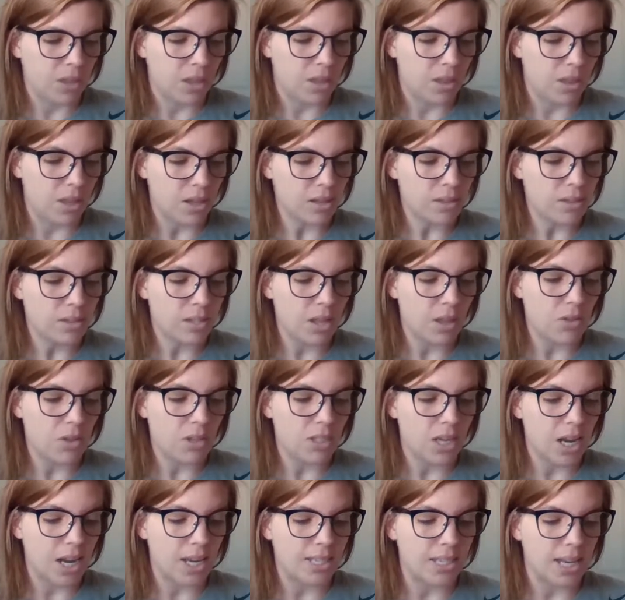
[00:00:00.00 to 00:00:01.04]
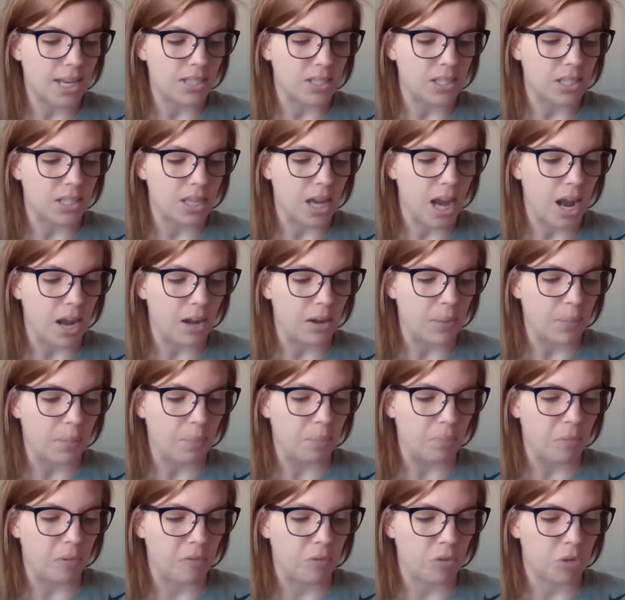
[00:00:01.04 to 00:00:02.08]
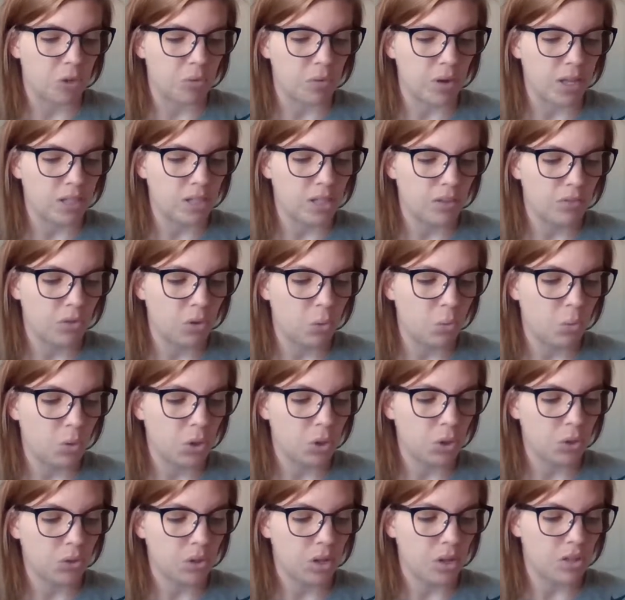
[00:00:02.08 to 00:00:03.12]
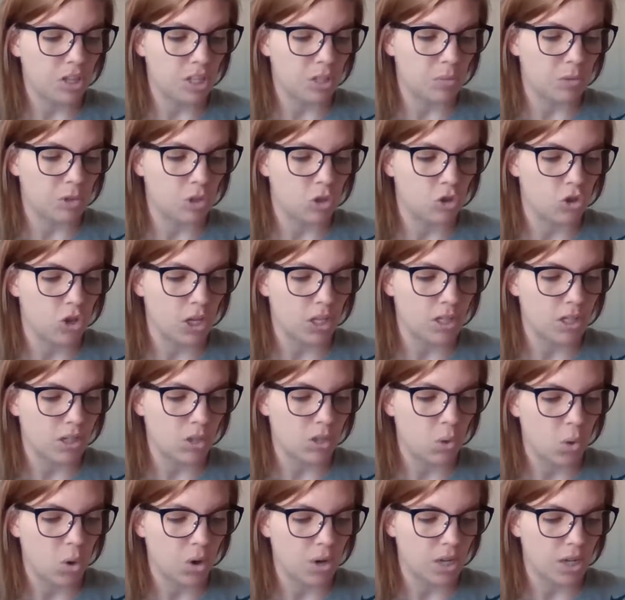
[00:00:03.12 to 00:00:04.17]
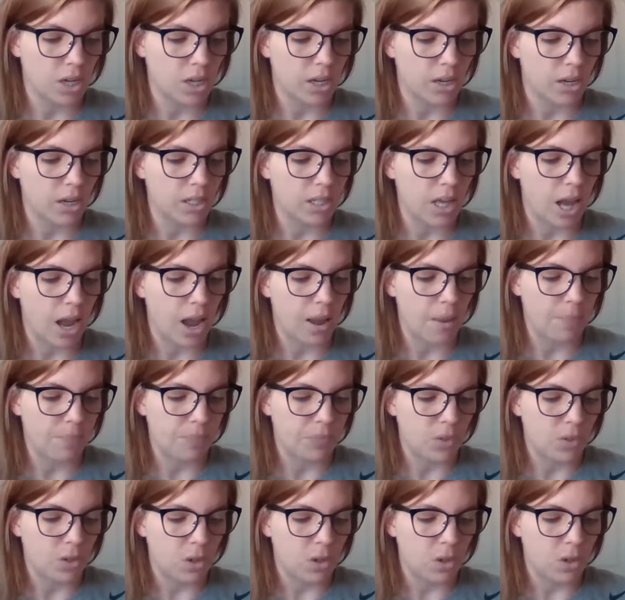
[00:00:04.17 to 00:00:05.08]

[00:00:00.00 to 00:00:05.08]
This and the day Daisy died. But for the rest of the world, this was just an ordinary day.